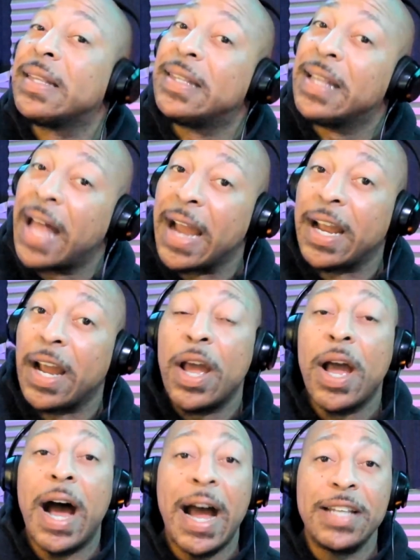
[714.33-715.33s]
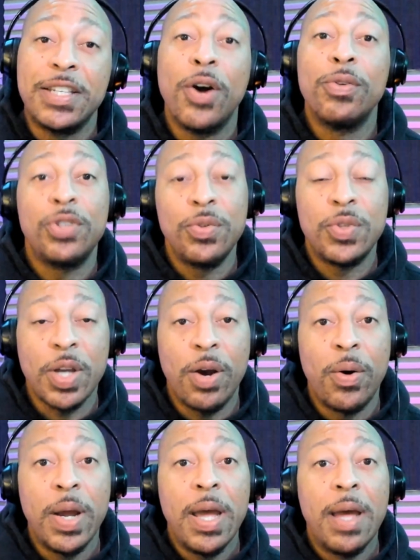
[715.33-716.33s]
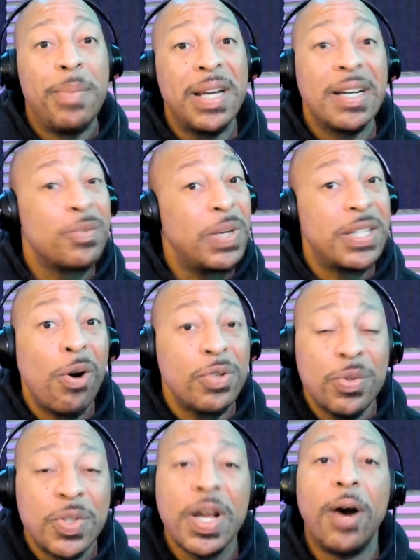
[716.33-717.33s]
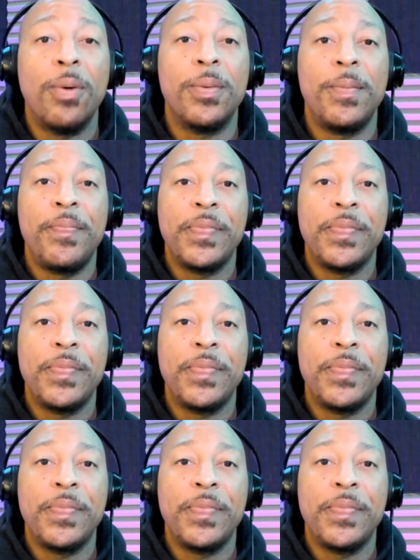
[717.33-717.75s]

like I told you so, because we told you so.